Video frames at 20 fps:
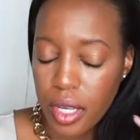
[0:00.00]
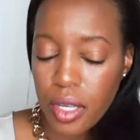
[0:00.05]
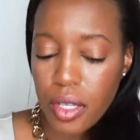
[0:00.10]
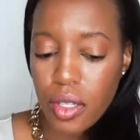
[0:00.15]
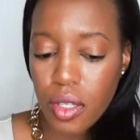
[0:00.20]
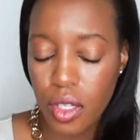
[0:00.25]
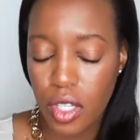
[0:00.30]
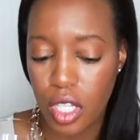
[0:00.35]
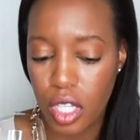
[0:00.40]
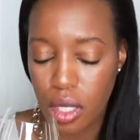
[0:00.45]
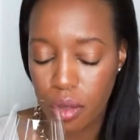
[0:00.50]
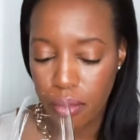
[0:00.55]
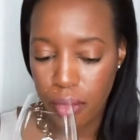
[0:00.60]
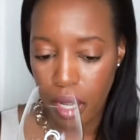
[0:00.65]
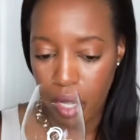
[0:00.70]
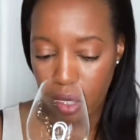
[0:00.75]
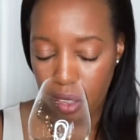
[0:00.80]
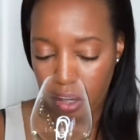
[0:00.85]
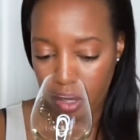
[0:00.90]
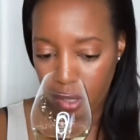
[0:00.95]
So
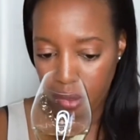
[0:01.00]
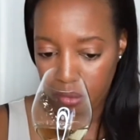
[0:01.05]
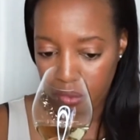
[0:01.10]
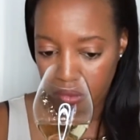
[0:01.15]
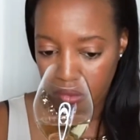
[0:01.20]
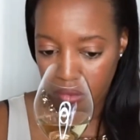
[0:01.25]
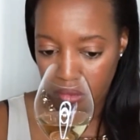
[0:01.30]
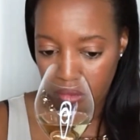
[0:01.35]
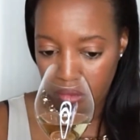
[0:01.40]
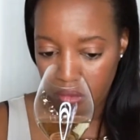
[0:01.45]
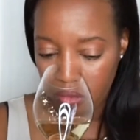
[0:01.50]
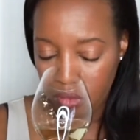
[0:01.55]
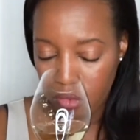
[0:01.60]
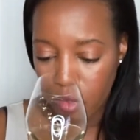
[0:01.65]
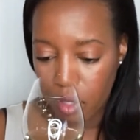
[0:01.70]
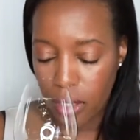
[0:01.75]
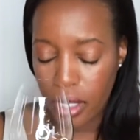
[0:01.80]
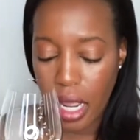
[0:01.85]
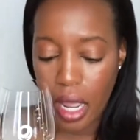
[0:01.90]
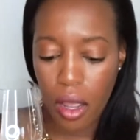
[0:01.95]
smell it.
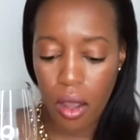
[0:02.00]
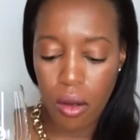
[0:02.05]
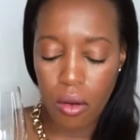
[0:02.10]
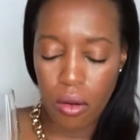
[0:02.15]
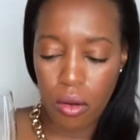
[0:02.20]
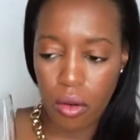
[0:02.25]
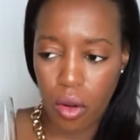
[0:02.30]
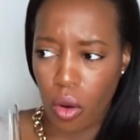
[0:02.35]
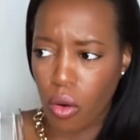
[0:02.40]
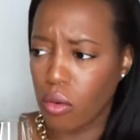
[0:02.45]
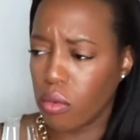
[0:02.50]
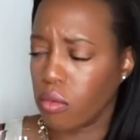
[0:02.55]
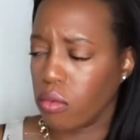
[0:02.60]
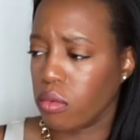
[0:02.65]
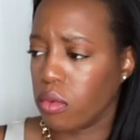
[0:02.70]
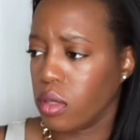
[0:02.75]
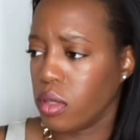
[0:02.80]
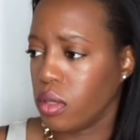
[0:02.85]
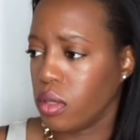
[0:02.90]
Now, oh,